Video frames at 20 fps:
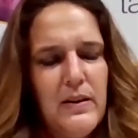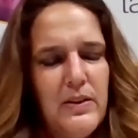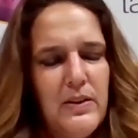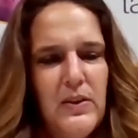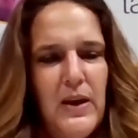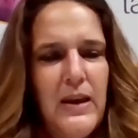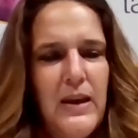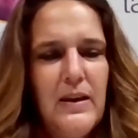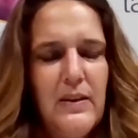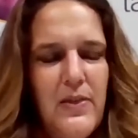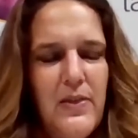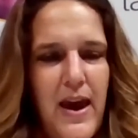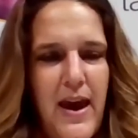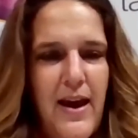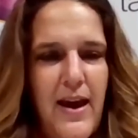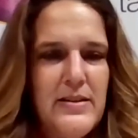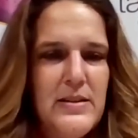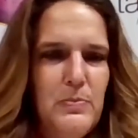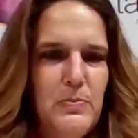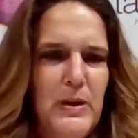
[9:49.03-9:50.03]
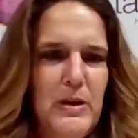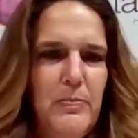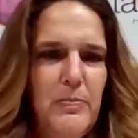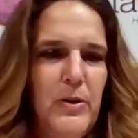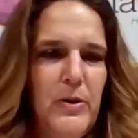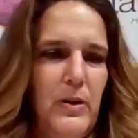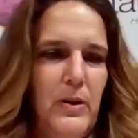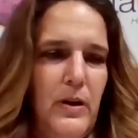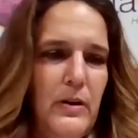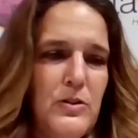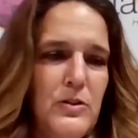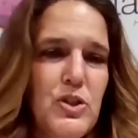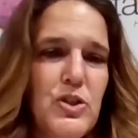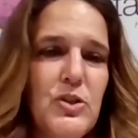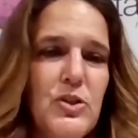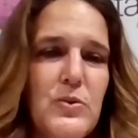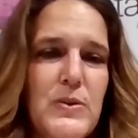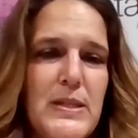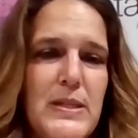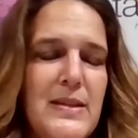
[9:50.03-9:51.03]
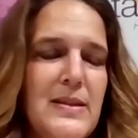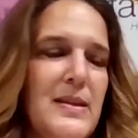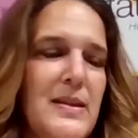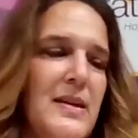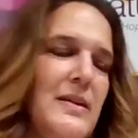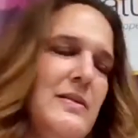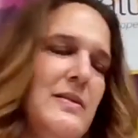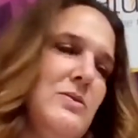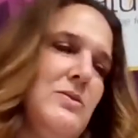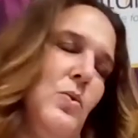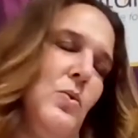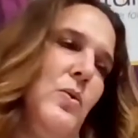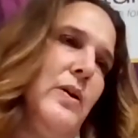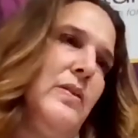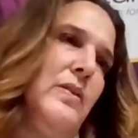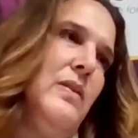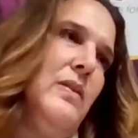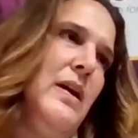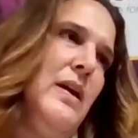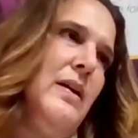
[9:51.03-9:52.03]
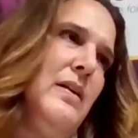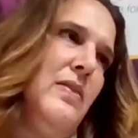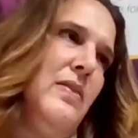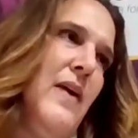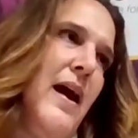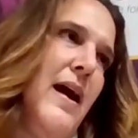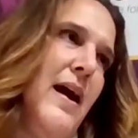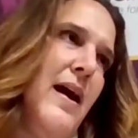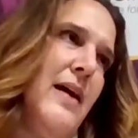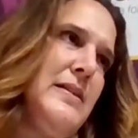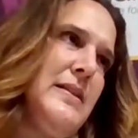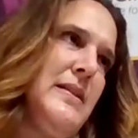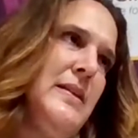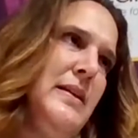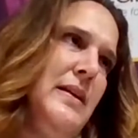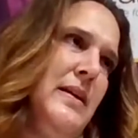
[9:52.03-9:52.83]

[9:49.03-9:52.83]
think that people are choosing this or think that